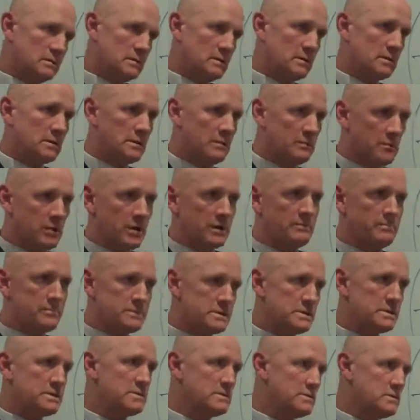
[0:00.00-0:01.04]
and I might be
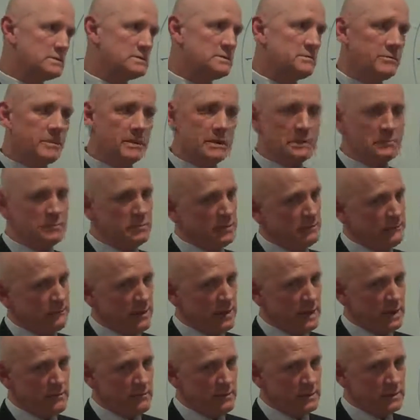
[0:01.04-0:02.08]
accused of being a bit of a
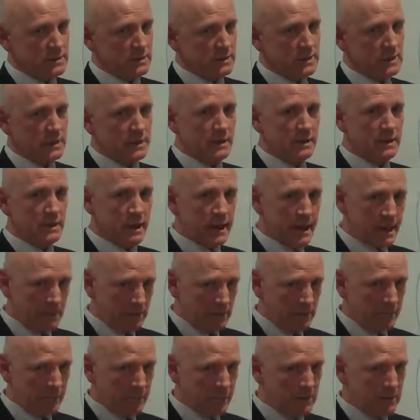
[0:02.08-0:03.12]
heretic here,
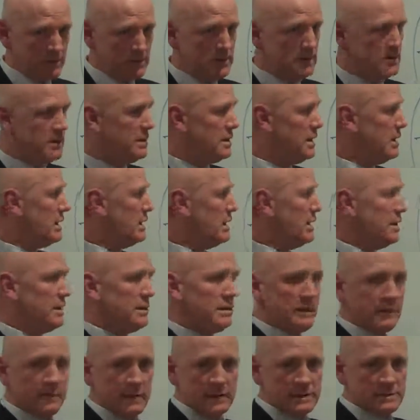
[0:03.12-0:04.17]
however,
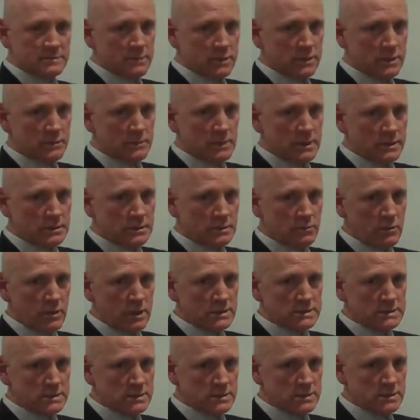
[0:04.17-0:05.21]
that's pretty much a
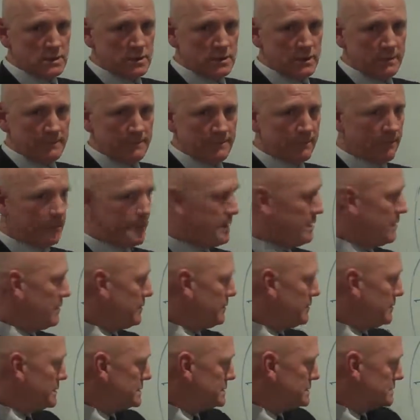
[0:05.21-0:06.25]
waste of time.
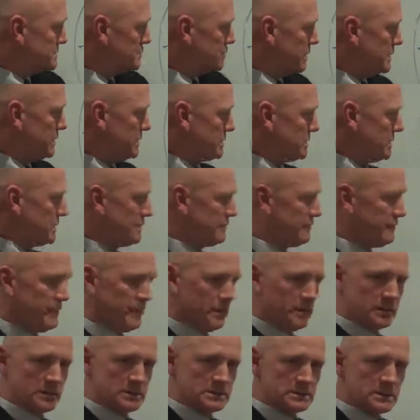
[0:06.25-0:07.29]
This is where you need to
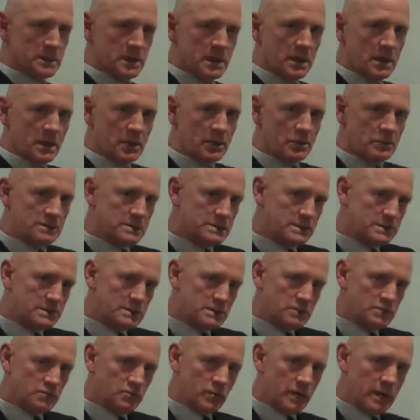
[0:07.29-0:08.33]
focus, because this
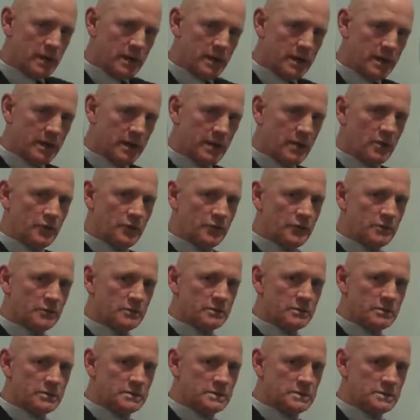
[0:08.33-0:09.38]
is where you'll
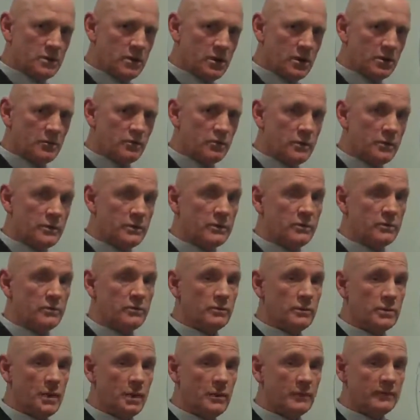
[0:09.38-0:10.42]
decide whether you
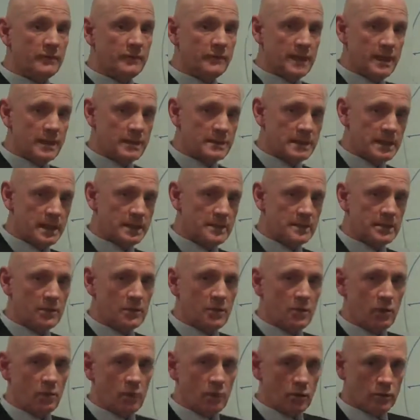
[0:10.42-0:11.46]
go for that tender
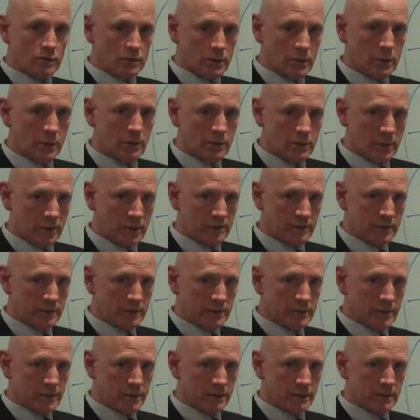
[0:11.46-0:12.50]
or don't go for the
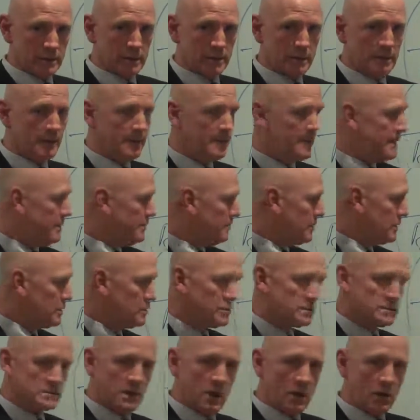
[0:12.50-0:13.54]
tender.
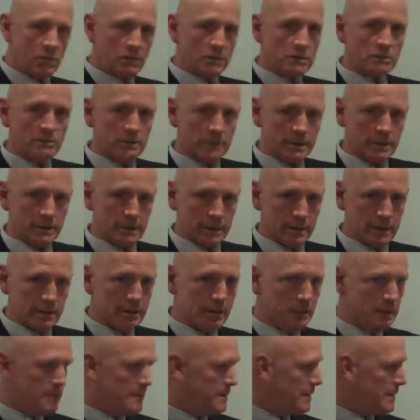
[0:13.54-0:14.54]
Because ultimately,